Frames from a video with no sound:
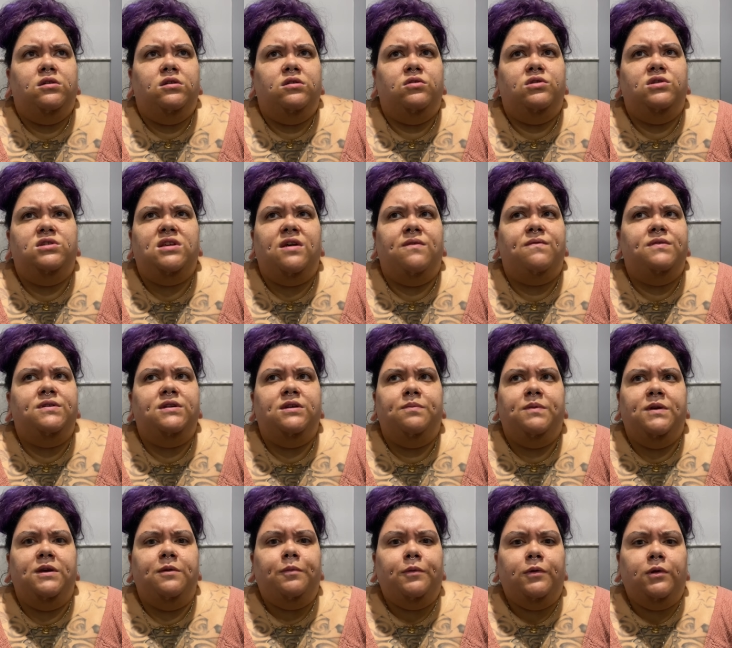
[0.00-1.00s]
or 70
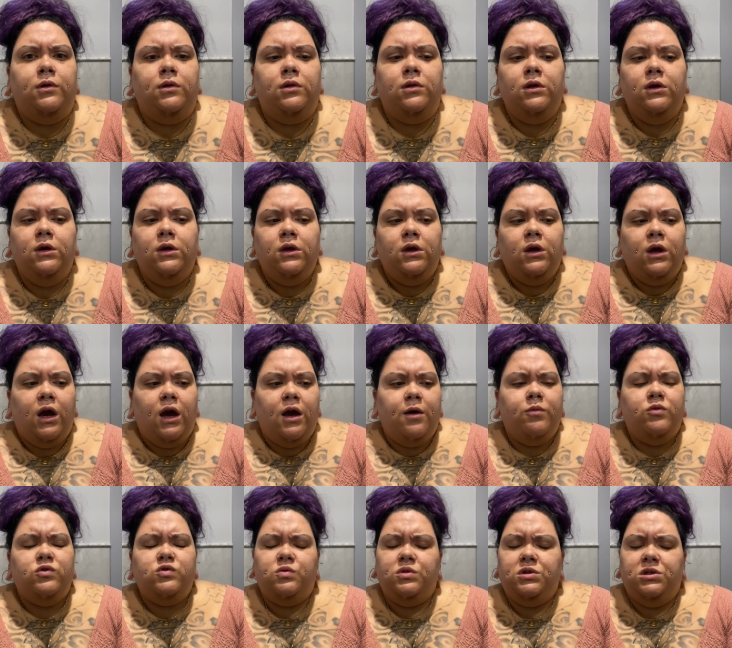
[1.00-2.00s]
people. I
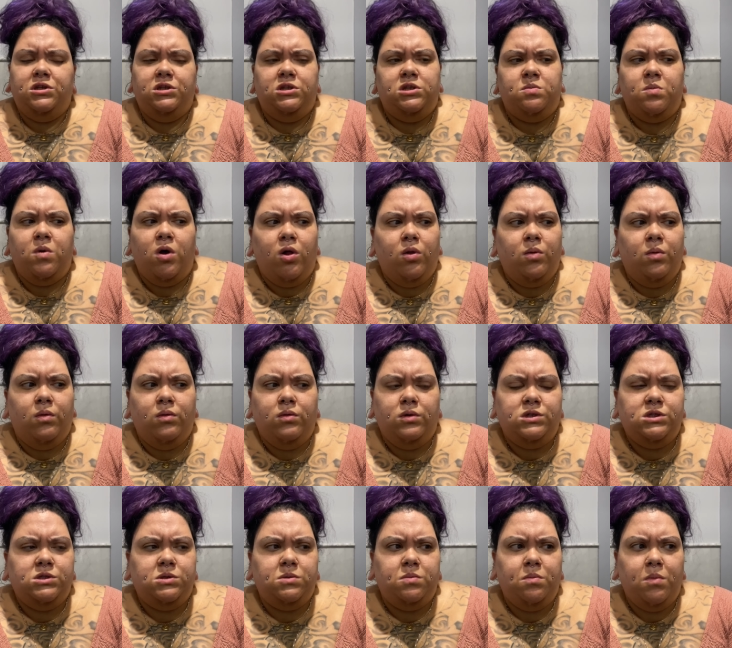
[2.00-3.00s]
was really small
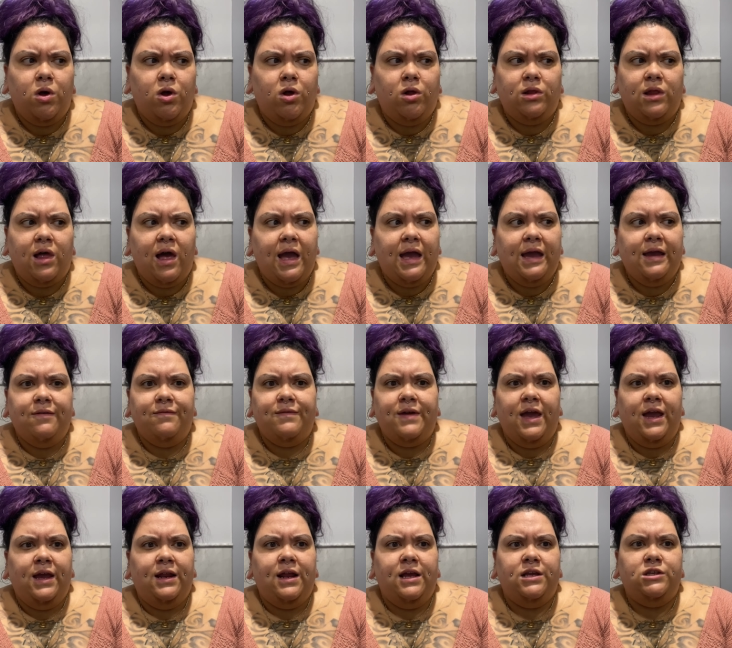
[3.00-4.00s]
live,
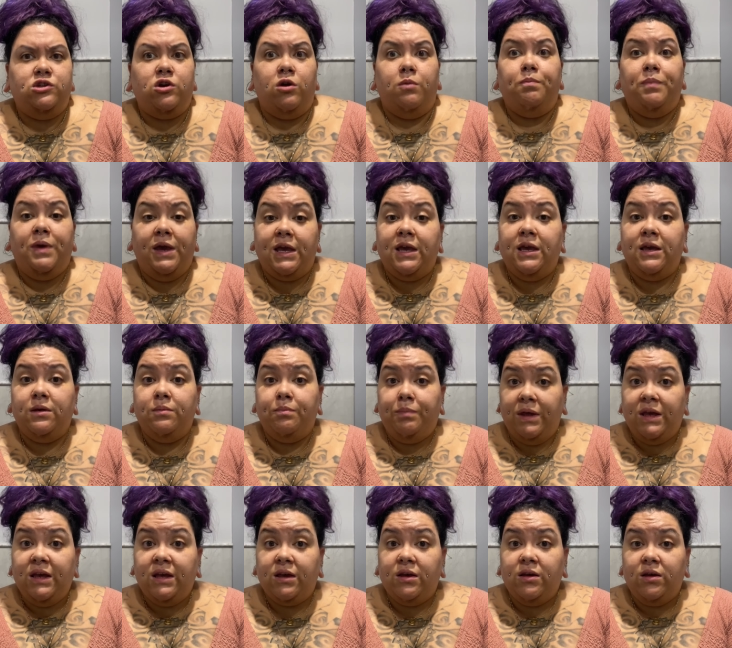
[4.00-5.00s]
and I start
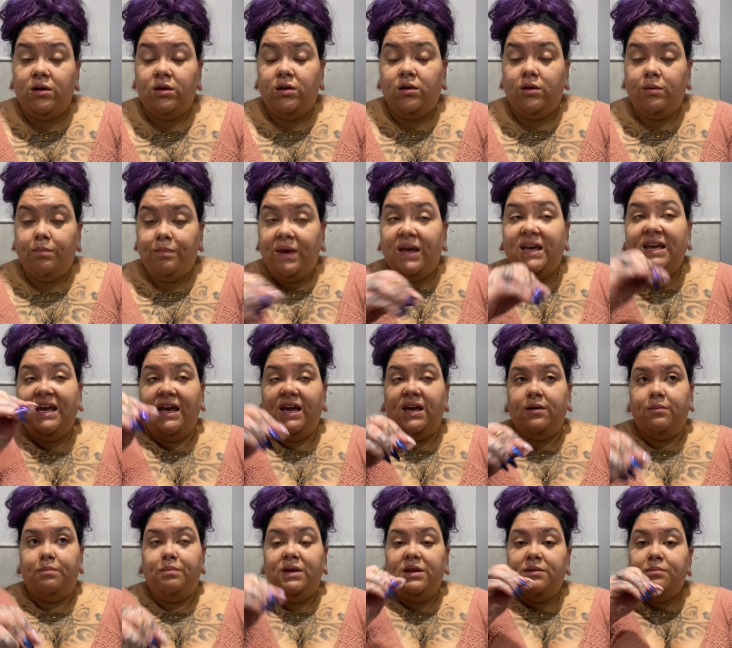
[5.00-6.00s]

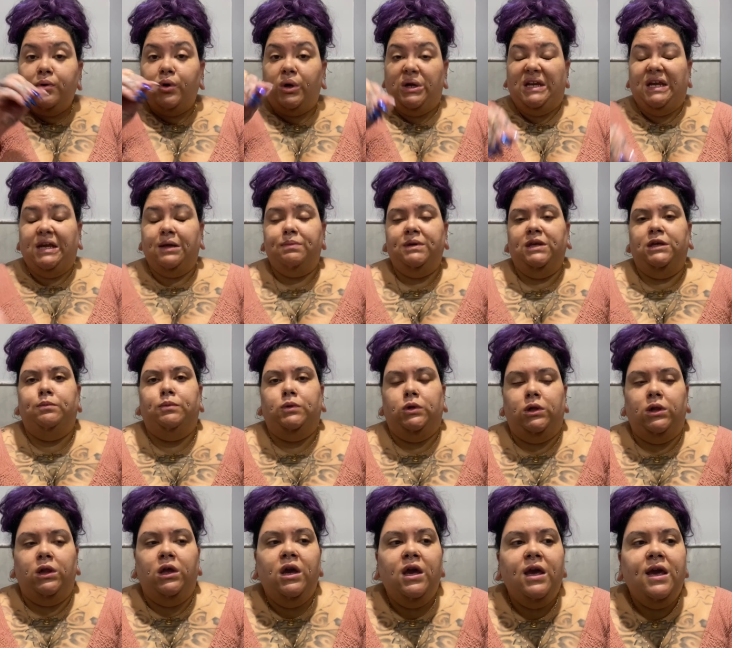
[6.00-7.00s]
pinpointing
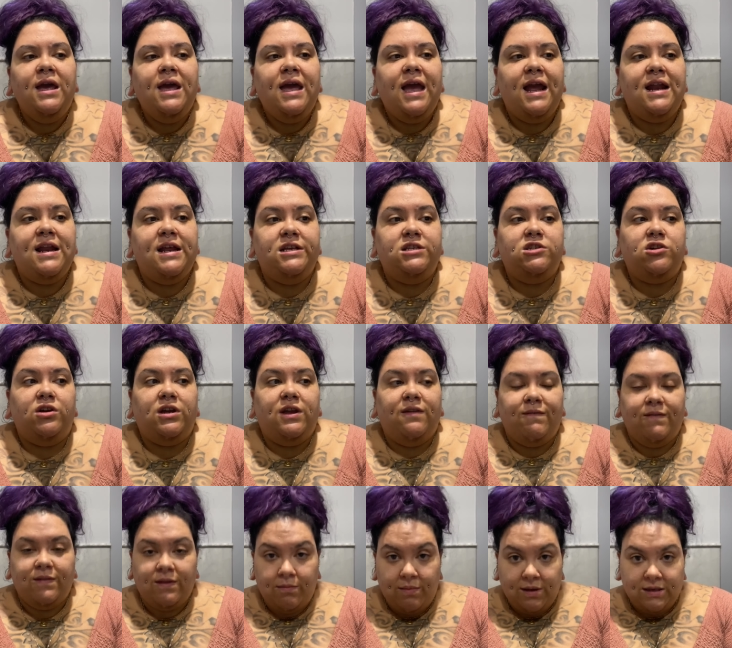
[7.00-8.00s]
people, and I start giving
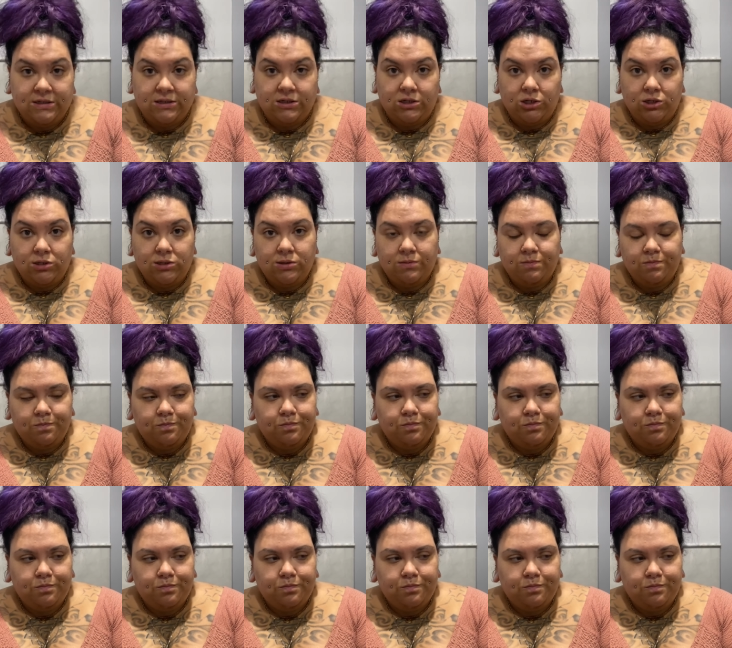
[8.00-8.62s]
them messages.